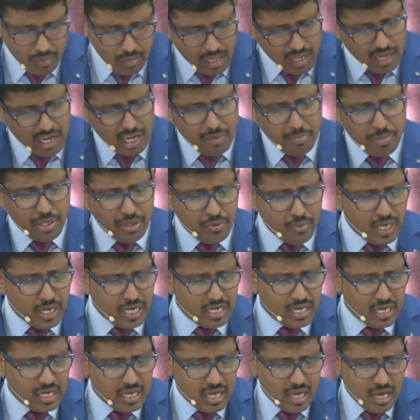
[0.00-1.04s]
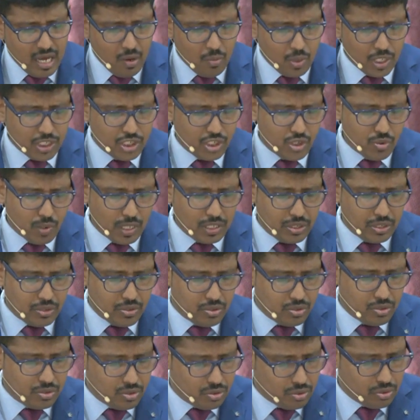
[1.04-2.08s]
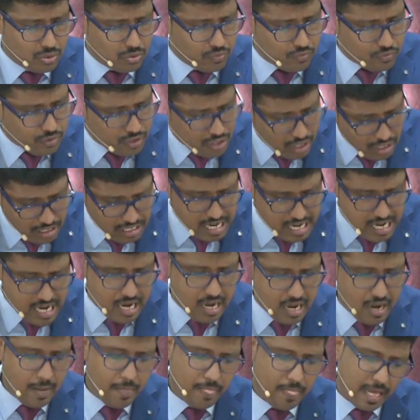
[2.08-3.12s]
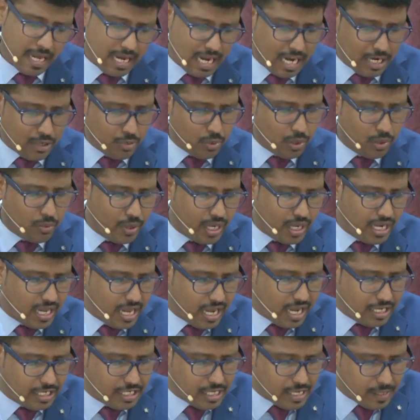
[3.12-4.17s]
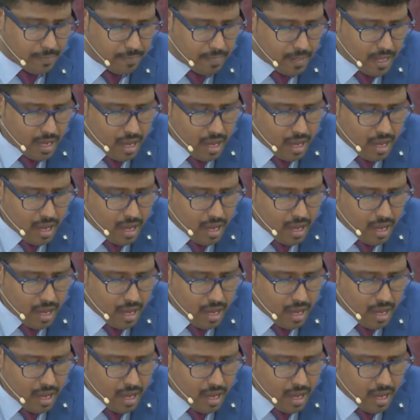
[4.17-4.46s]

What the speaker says: let me read verse 12 to 13 and later we'll read 18.